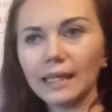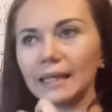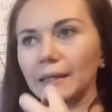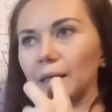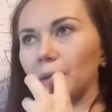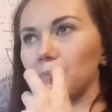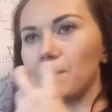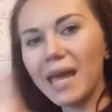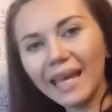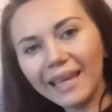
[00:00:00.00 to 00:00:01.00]
in
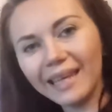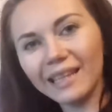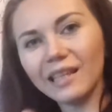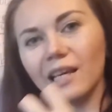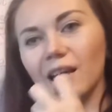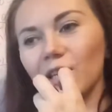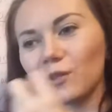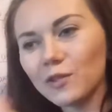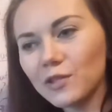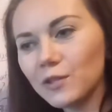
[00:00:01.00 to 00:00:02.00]
making
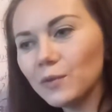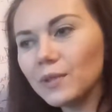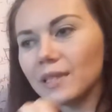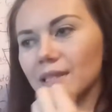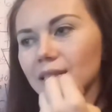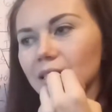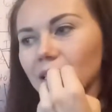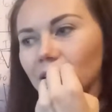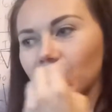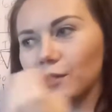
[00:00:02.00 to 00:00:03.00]
your students
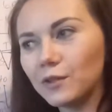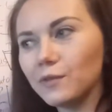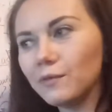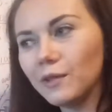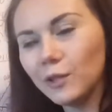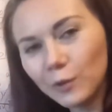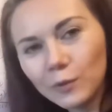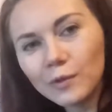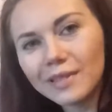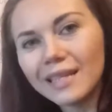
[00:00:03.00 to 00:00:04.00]

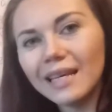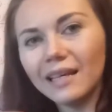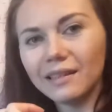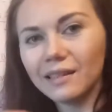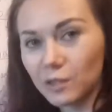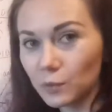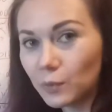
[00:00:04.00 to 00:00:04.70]
use these